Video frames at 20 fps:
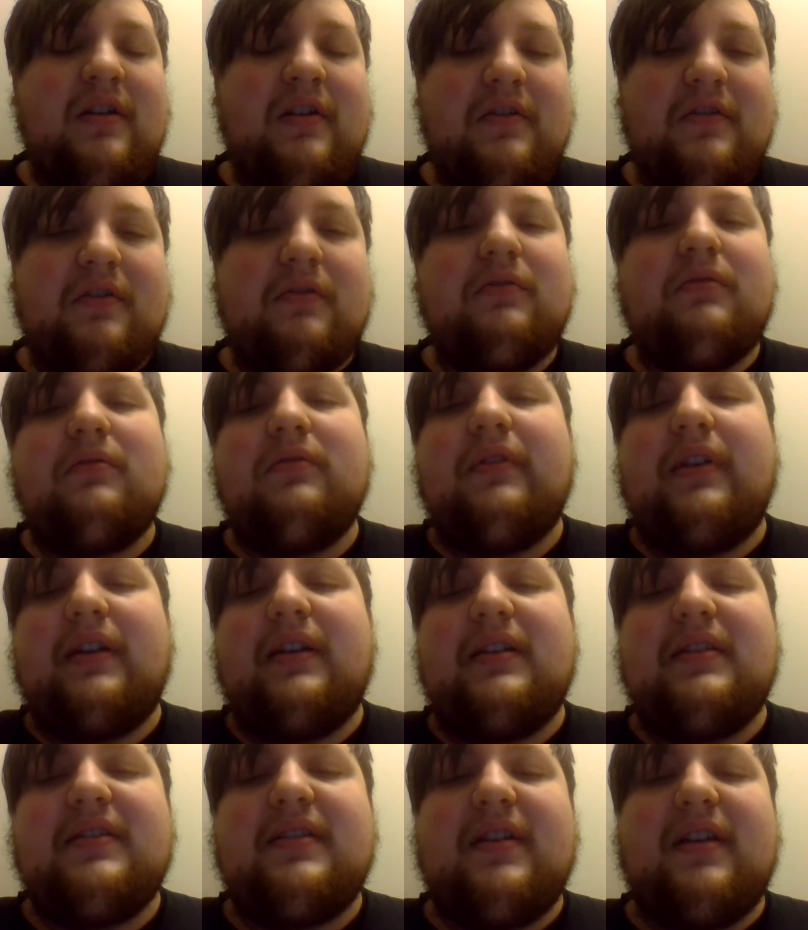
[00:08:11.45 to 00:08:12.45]
So they
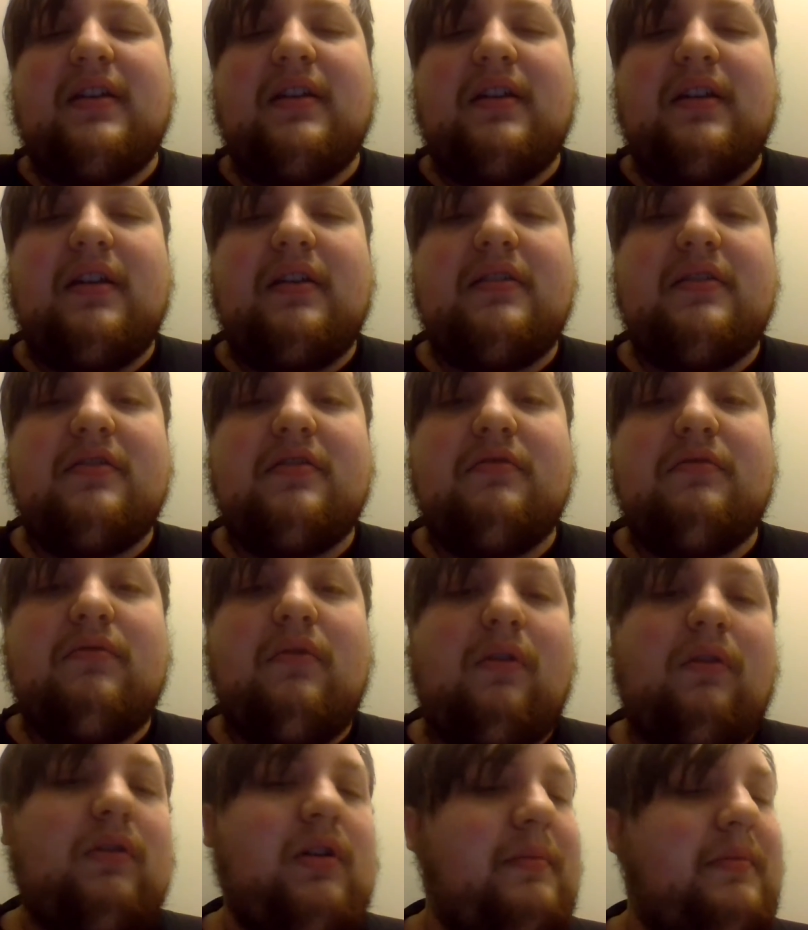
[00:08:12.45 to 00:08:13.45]
decide to
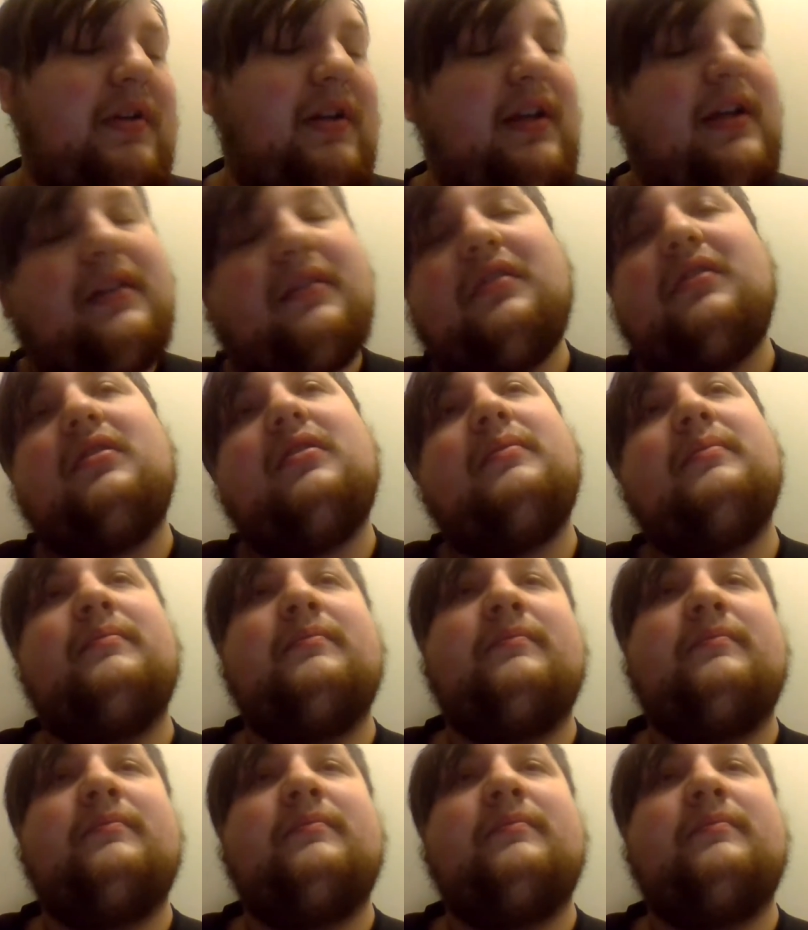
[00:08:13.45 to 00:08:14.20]
all come together